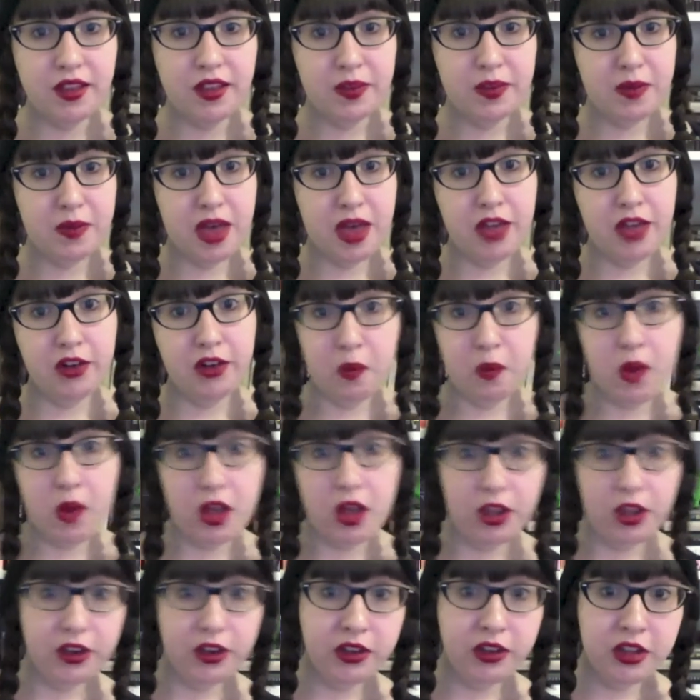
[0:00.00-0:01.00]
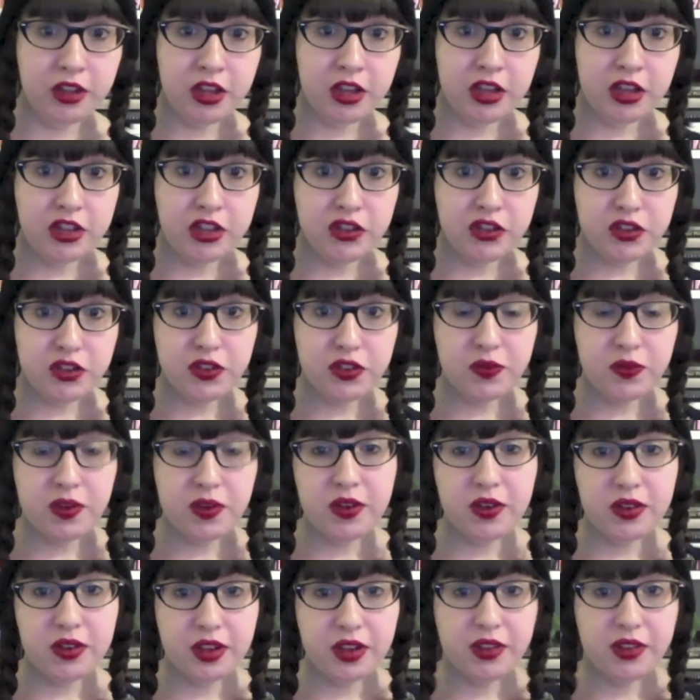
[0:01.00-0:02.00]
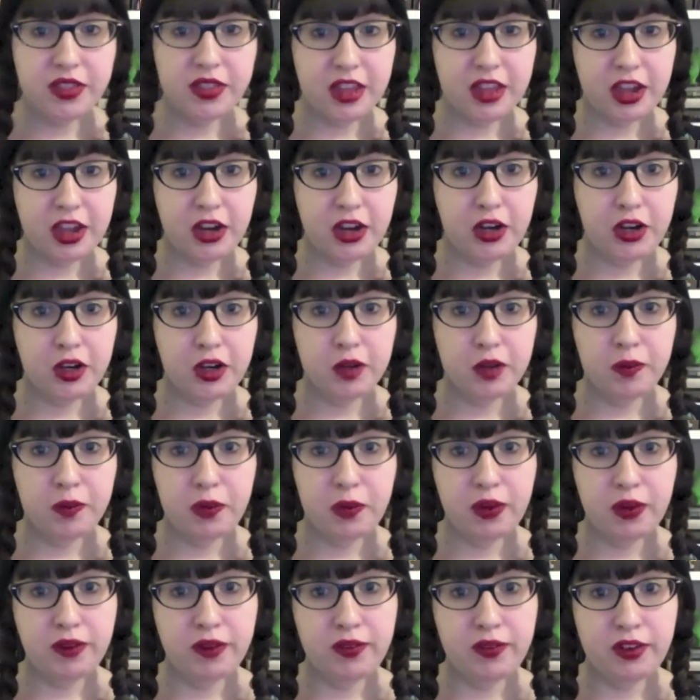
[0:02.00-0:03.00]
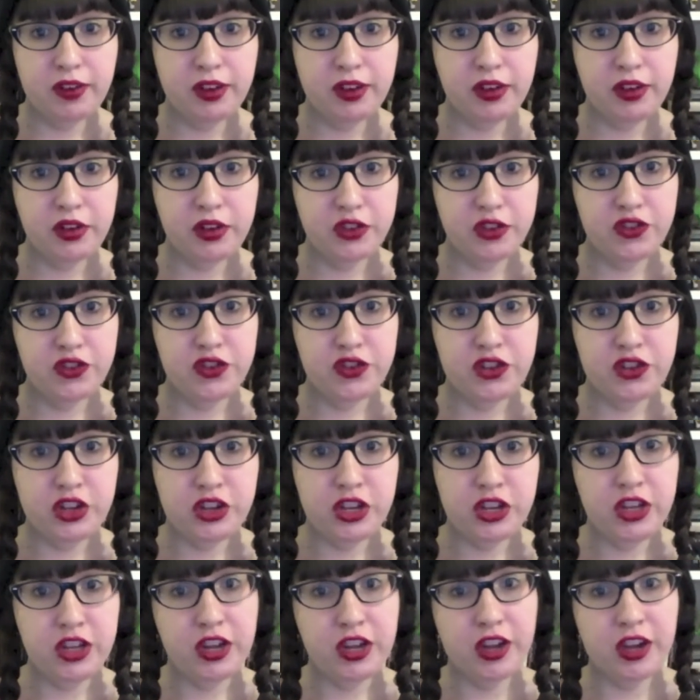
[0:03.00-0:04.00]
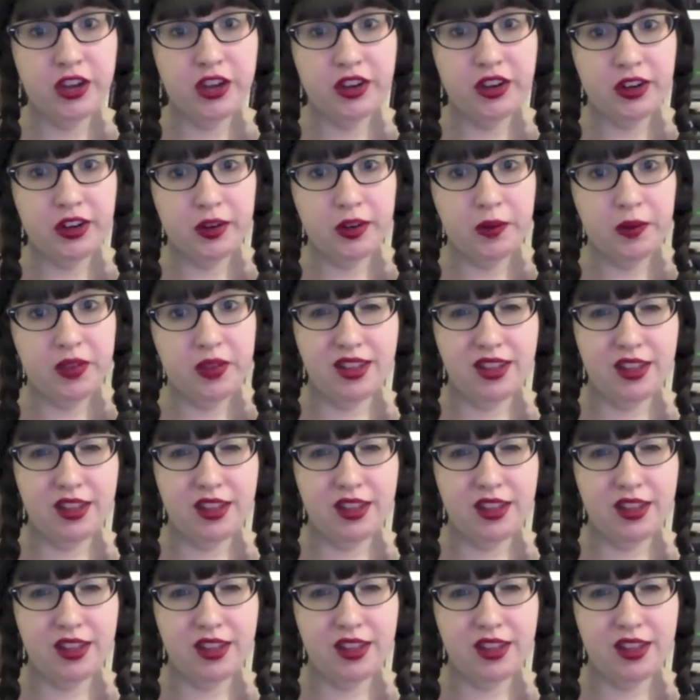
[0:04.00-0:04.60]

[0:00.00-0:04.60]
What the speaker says: Mallory, one, just found out that her boyfriend is cheating on her with an